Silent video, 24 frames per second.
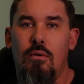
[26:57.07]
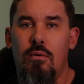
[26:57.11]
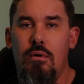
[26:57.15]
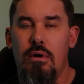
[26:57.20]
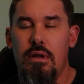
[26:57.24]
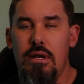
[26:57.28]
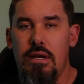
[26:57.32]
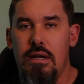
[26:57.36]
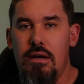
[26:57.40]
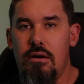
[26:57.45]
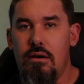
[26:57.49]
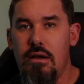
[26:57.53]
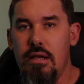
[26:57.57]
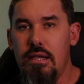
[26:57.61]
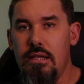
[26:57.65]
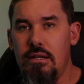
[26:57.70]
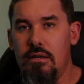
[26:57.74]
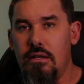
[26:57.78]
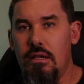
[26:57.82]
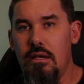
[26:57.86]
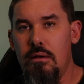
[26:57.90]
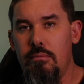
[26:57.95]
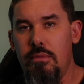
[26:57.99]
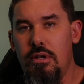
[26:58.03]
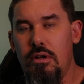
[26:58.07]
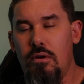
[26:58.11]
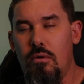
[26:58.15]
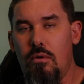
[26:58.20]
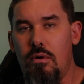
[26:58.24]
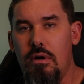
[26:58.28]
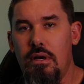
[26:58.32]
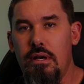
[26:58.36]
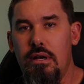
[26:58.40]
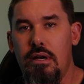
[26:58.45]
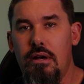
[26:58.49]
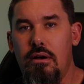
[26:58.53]
ordinary income and
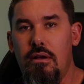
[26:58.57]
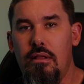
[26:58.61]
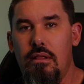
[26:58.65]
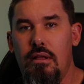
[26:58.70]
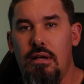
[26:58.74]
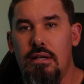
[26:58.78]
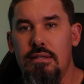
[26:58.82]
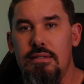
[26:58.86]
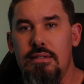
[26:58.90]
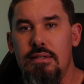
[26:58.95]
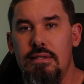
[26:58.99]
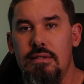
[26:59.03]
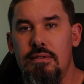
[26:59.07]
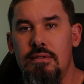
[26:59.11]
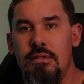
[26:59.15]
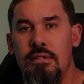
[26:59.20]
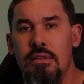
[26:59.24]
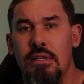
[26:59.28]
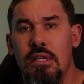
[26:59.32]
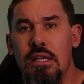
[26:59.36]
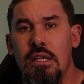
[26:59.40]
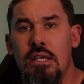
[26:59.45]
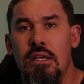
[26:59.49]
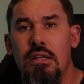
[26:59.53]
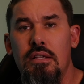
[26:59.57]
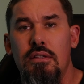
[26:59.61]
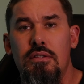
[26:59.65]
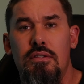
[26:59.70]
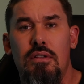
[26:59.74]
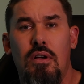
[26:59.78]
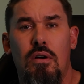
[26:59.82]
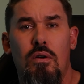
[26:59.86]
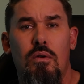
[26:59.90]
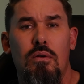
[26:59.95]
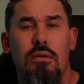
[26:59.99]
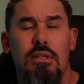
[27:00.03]
ordinary losses.
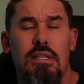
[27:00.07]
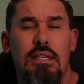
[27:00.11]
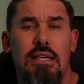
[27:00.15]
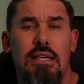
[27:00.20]
So